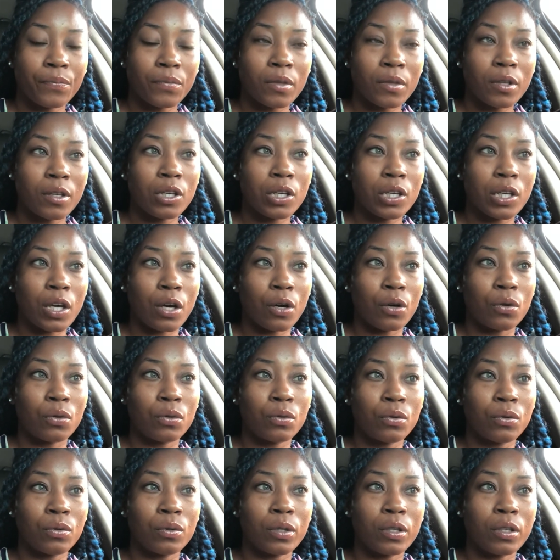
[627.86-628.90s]
You know,
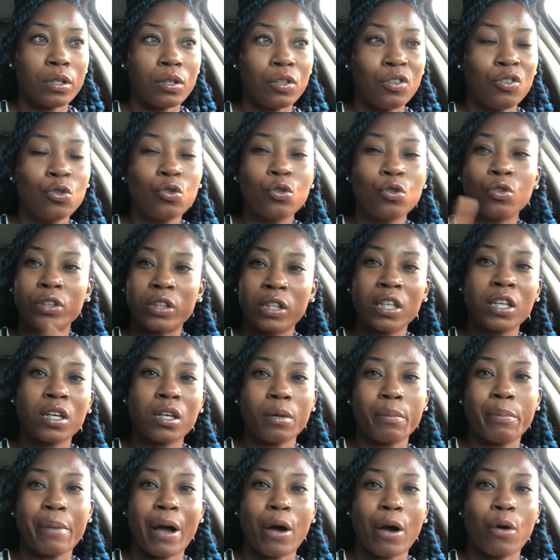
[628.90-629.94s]
you will think
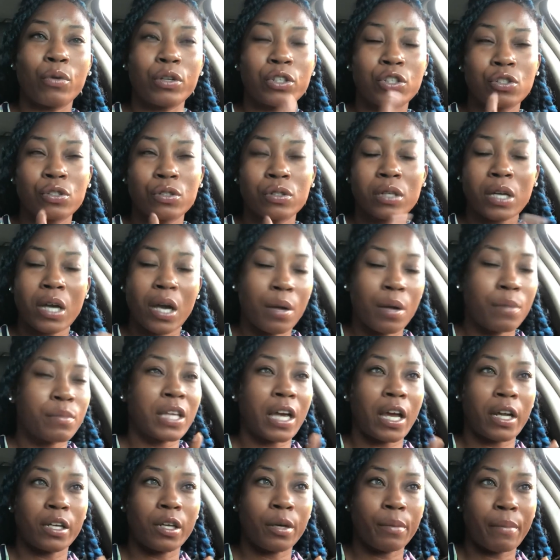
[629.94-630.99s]
about what comes
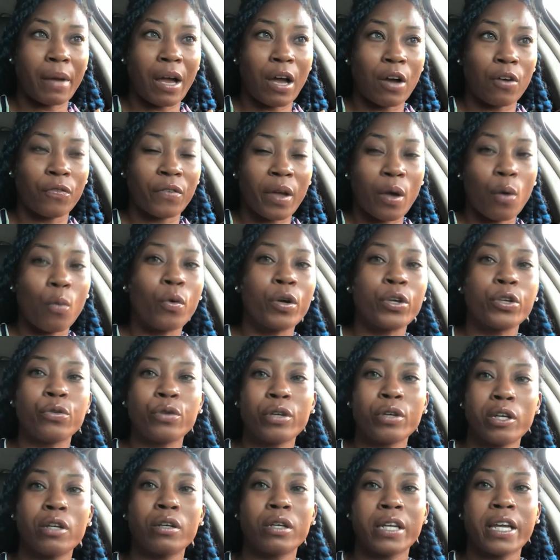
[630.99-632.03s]
out of your mouth. And when you
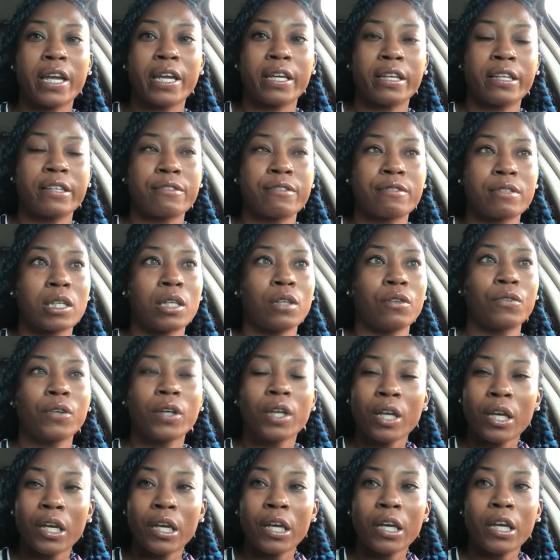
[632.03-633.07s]
hear negative stuff,
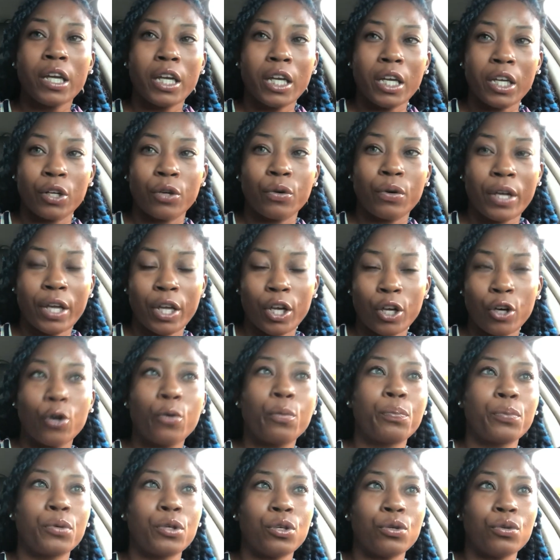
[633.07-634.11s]
it'll help
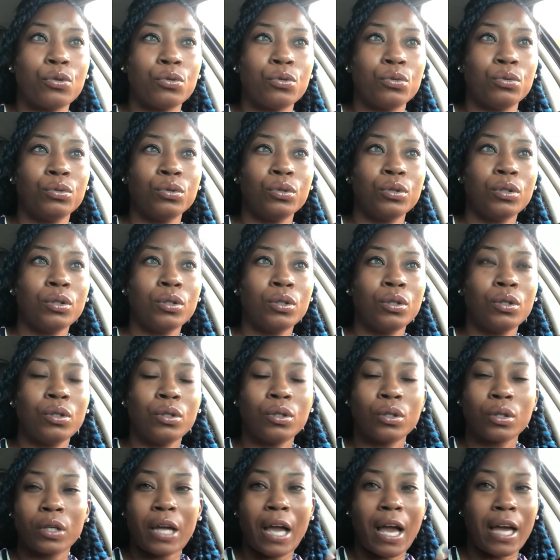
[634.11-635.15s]
you
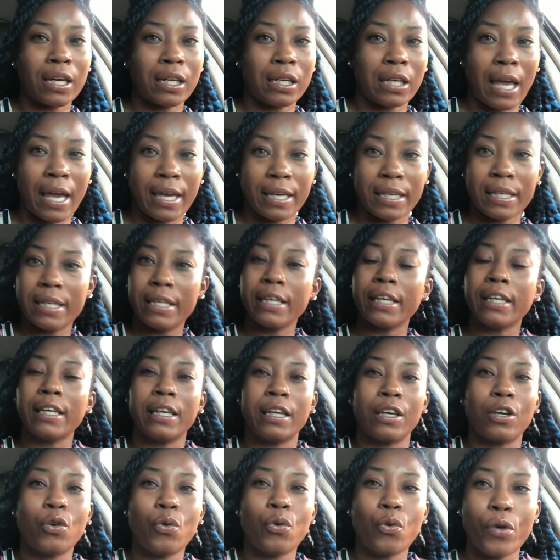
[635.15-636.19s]
kind of like kill
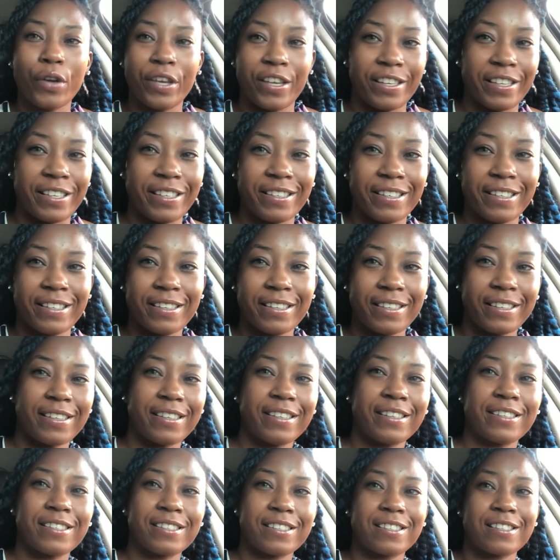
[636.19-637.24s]
it quick
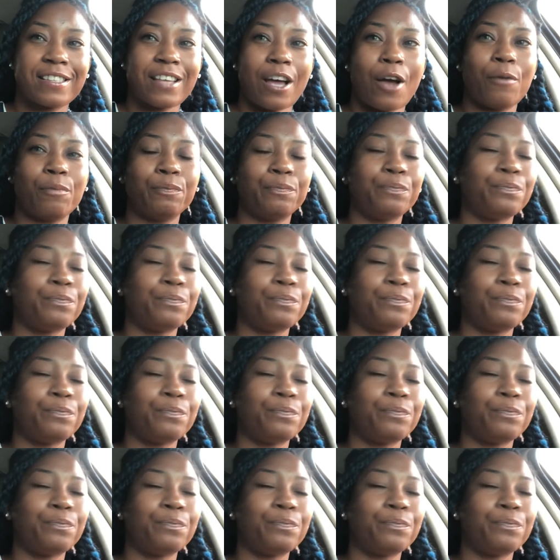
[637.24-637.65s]
so